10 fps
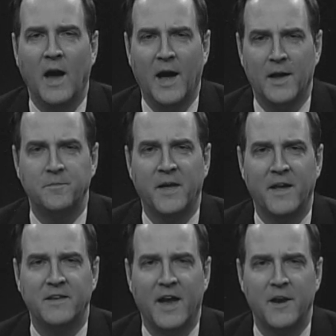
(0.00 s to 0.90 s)
Hi, I'm
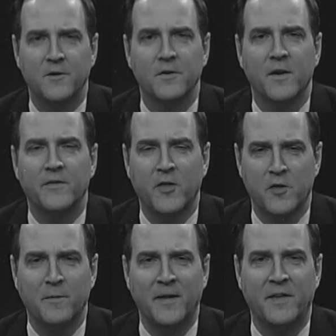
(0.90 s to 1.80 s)
Dan Gainor, and this
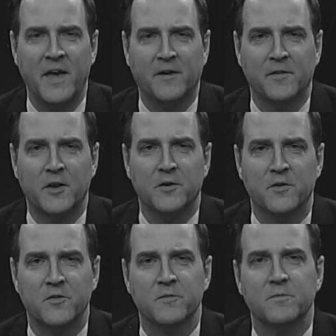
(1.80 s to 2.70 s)
is my take on the
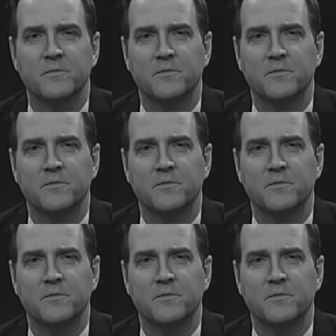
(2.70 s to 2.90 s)
news.